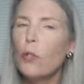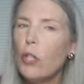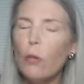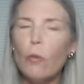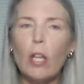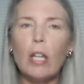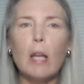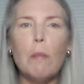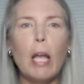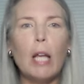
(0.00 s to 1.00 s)
Do you think
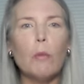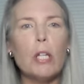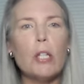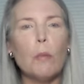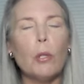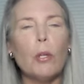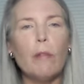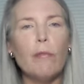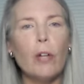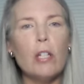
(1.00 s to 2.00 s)
they made reasonable
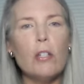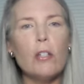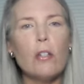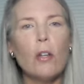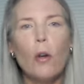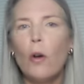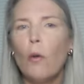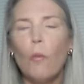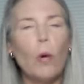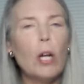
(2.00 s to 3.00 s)
inference?
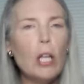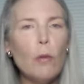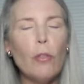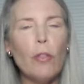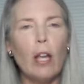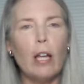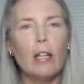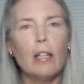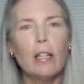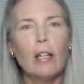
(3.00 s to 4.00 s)
What do you
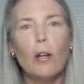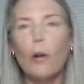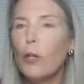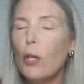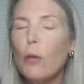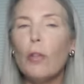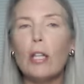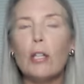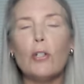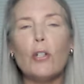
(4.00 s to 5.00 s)
think? Or do you
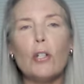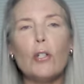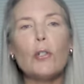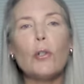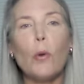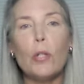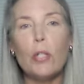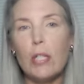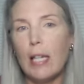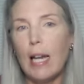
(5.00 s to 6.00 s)
think the judge is going
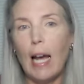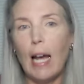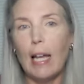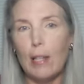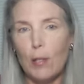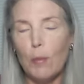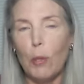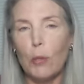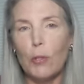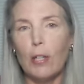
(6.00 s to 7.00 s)
to deny this
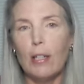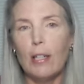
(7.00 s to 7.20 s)
motion?